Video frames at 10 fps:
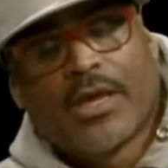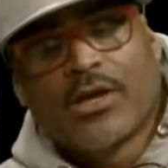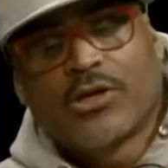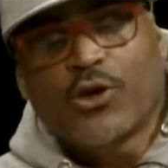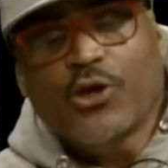
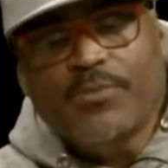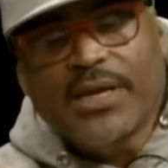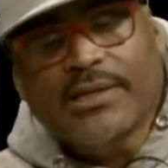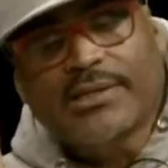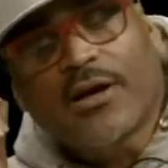So you
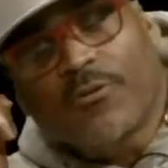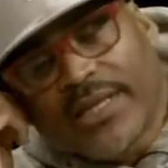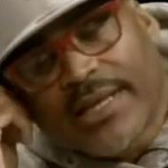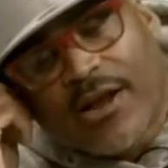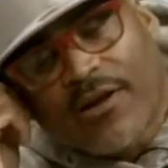mean to tell me
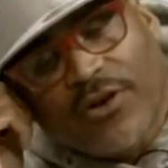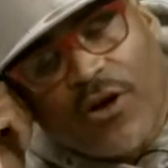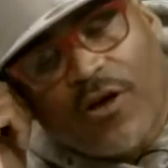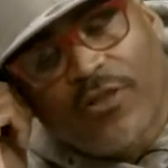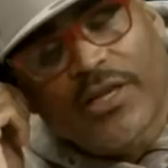that after
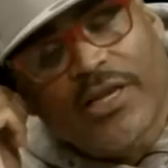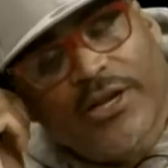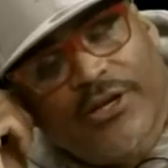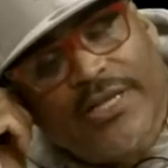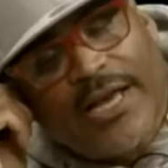all the
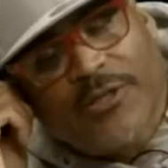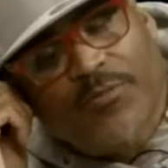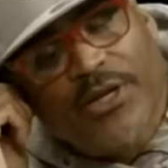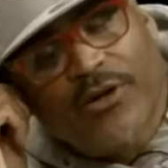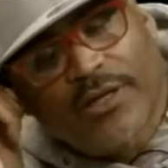years I
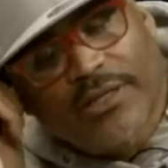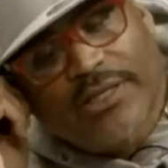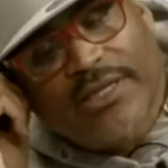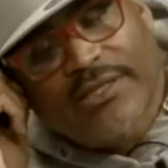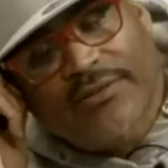spent on
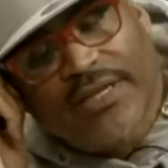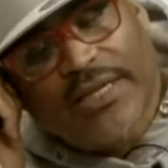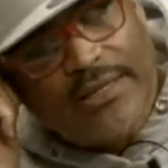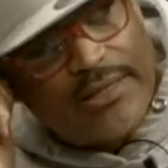intensive healing,